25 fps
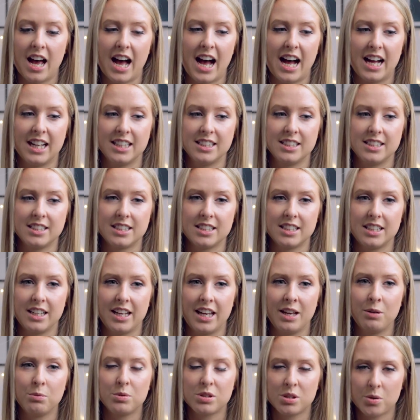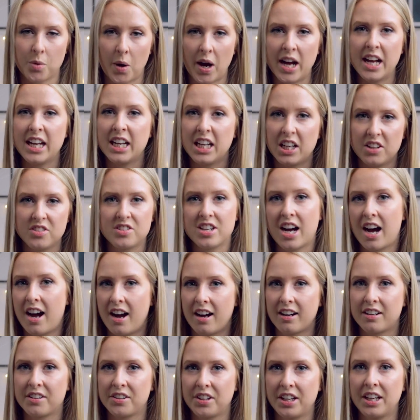and it was quite
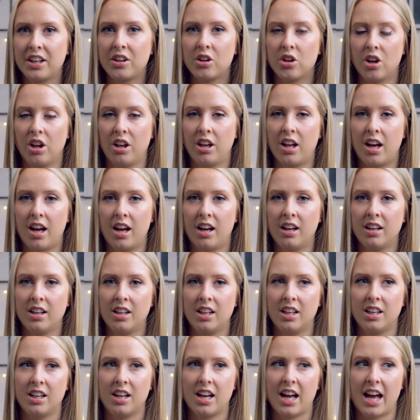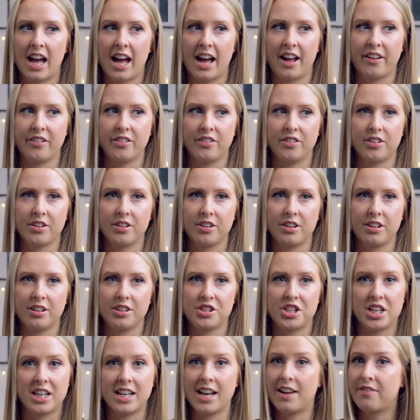dark in colour and
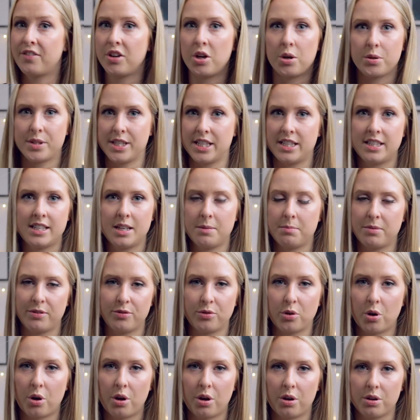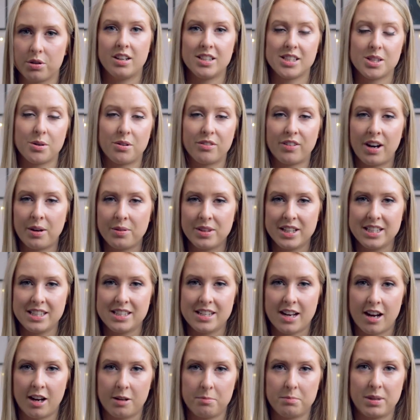she'd never noticed it before. So around this
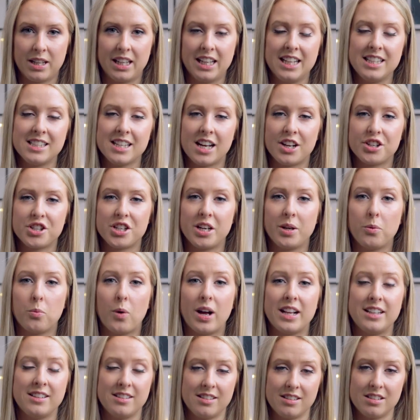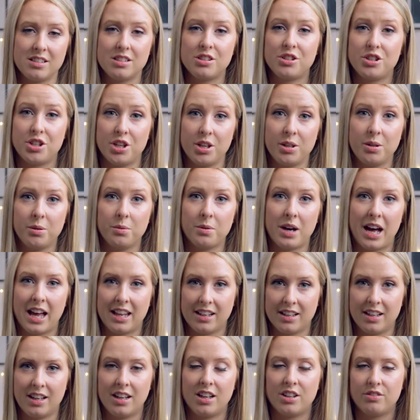time police actually went to
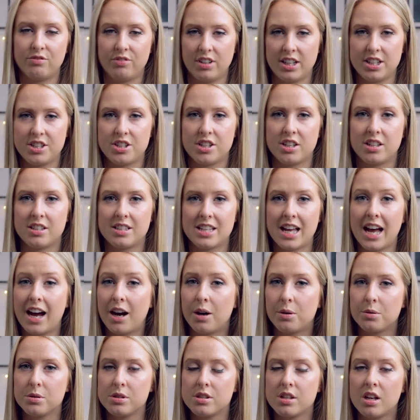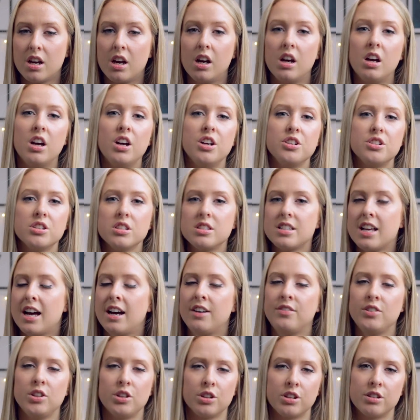Hella and Richard's house just to
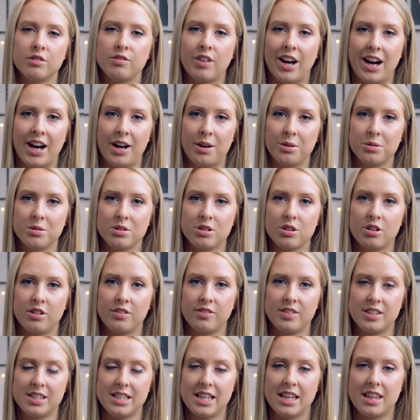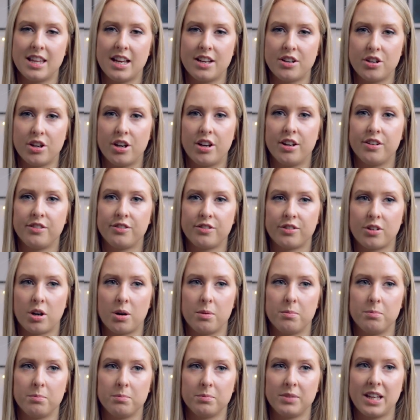have a look around. Obviously, they'd heard
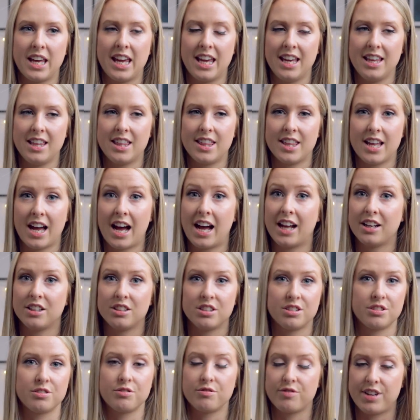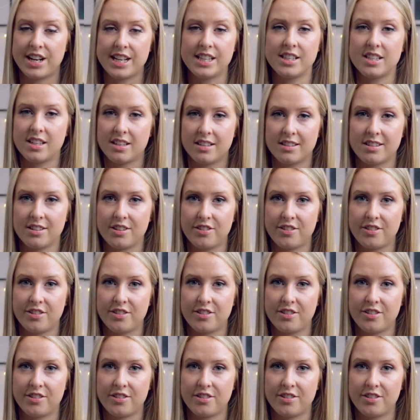from Keith and Rita's